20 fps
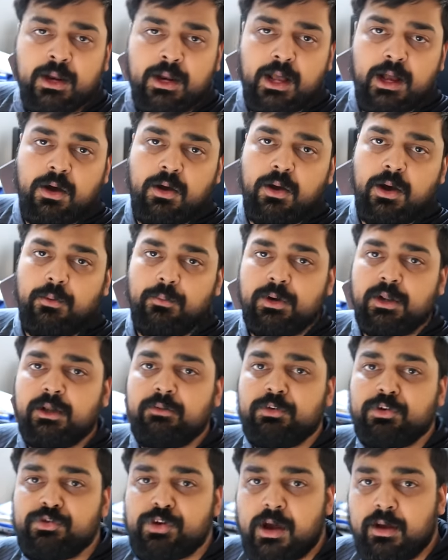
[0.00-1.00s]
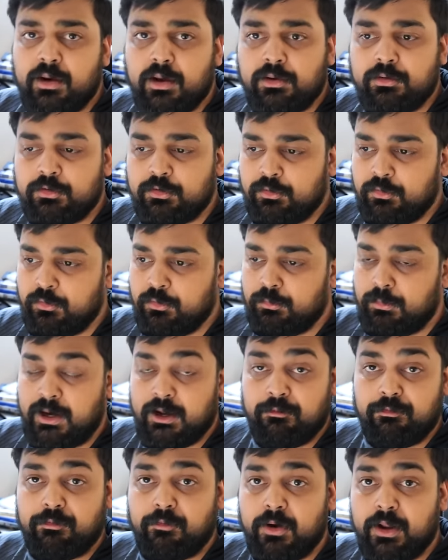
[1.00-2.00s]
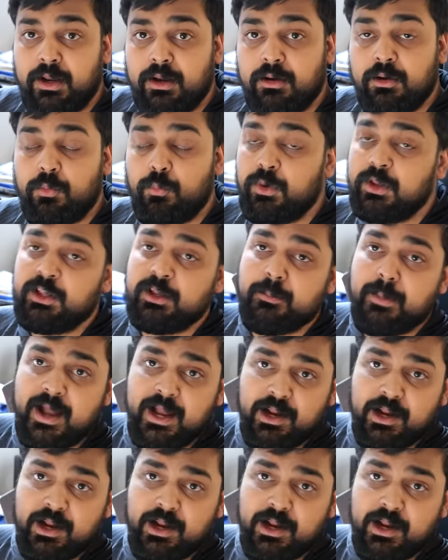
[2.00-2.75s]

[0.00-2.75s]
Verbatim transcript: Now, I want to give a shout out to my friend Willie